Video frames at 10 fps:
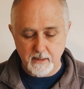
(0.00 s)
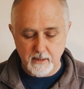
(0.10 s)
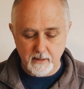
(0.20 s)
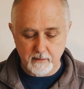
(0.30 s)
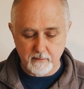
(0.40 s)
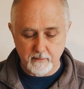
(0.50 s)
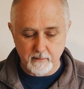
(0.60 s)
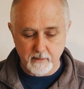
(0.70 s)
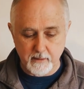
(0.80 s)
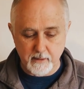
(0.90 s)
and
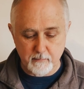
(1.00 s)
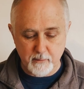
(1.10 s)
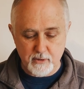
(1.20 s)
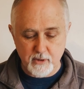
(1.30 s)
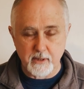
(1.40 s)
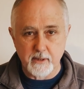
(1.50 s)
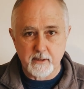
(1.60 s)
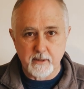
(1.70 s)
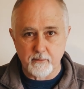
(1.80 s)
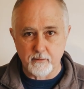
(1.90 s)
then a much higher
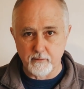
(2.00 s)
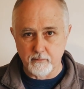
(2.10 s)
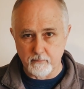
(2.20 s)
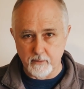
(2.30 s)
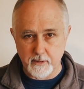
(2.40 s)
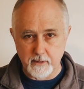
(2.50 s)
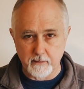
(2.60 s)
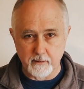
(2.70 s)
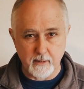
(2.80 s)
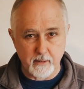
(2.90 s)
current running
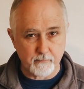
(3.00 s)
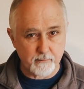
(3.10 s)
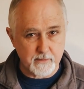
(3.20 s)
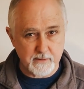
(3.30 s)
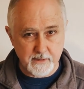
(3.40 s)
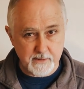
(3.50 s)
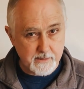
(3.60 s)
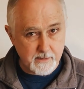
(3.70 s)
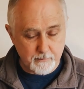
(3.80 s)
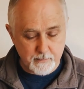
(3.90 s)
at
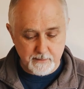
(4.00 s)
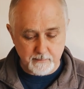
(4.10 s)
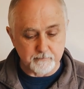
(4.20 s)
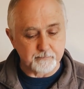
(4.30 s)
160 amps.